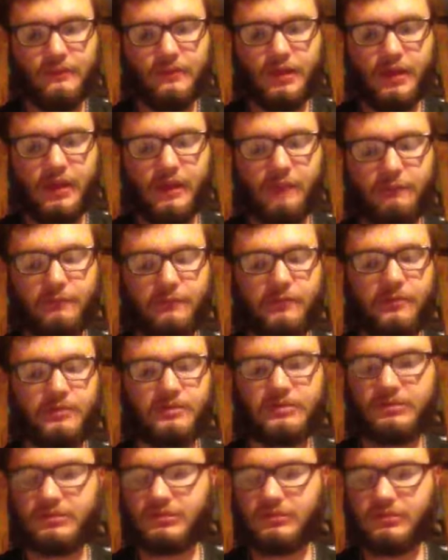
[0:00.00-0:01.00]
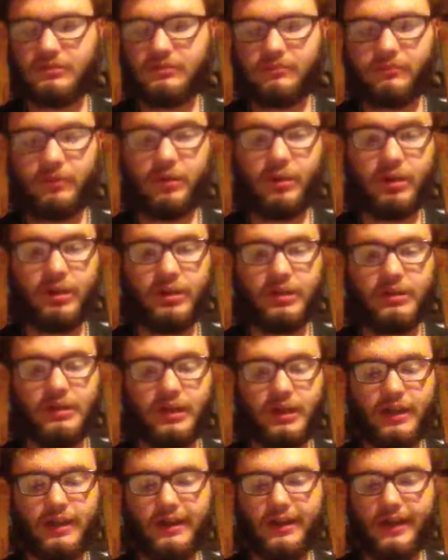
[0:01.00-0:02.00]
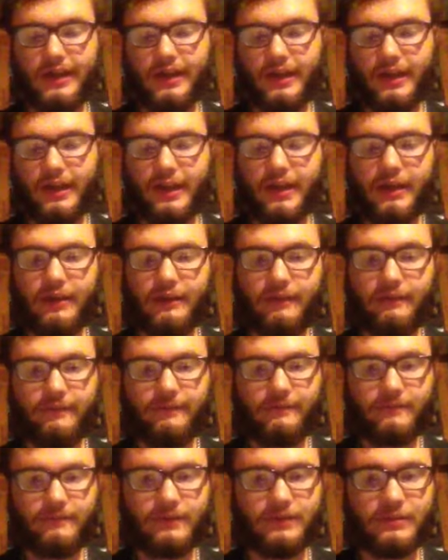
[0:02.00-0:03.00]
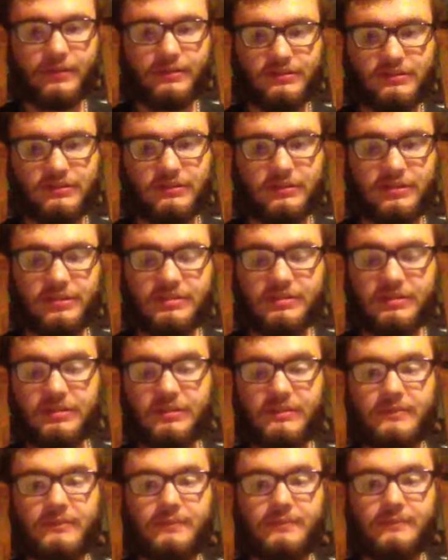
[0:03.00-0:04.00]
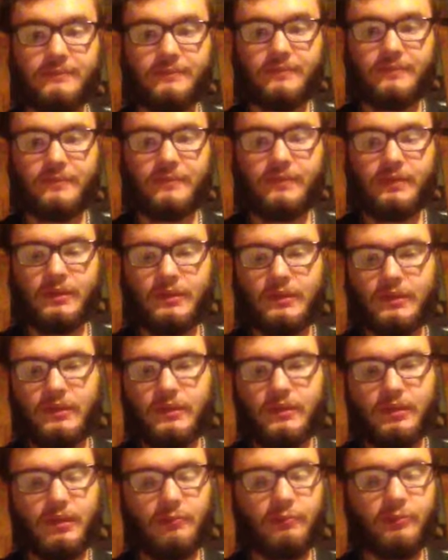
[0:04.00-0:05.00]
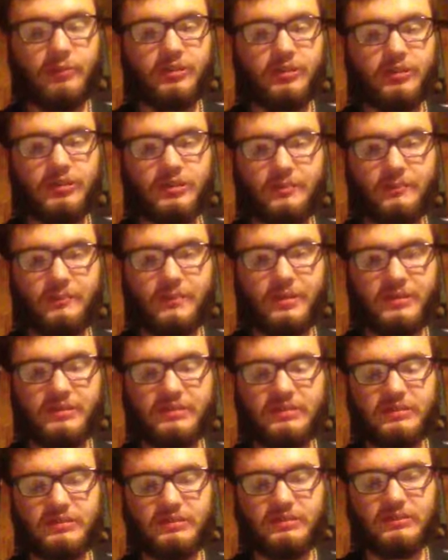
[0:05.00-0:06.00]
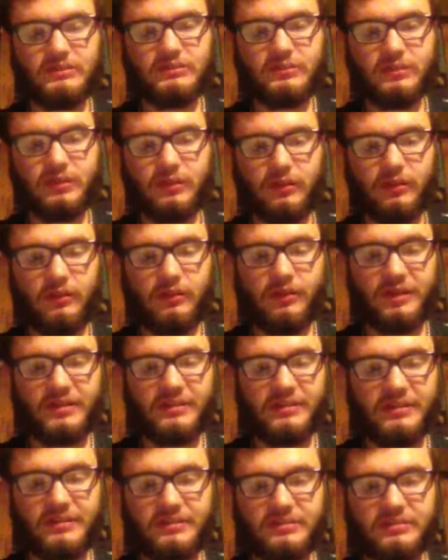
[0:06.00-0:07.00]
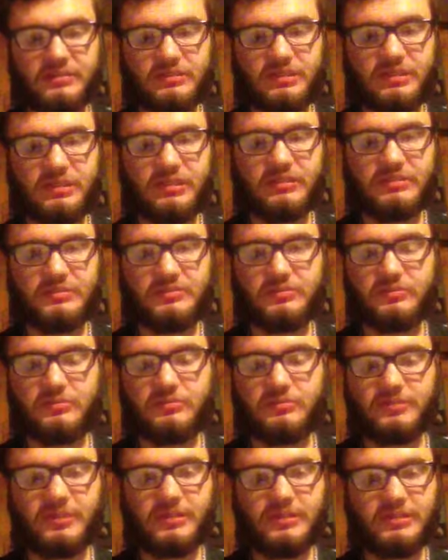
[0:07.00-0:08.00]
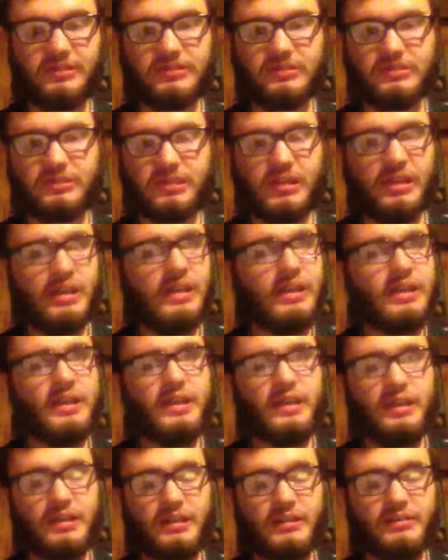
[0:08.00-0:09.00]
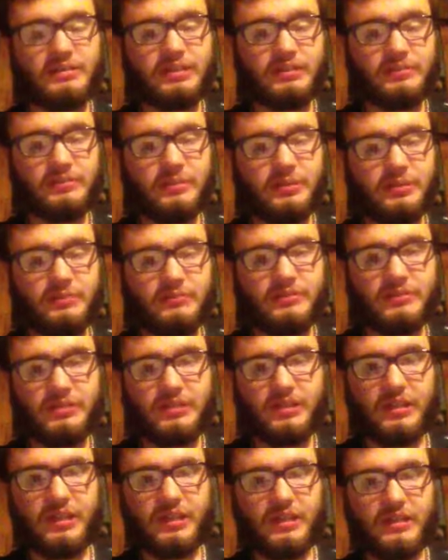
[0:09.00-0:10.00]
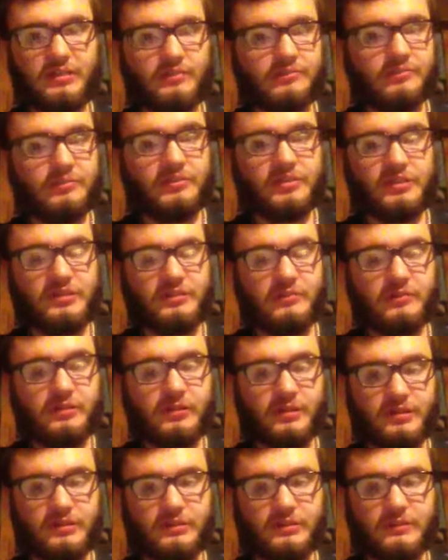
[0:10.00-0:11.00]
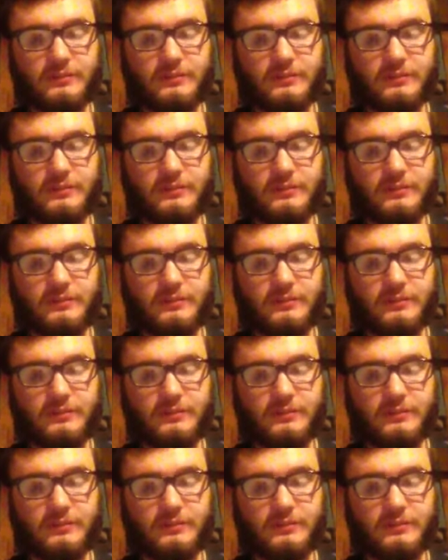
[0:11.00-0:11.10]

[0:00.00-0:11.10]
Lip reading: at first. But now I have, and it's crazy. I'm really going to miss a lot of things in high school because it's coming up to the end pretty quick.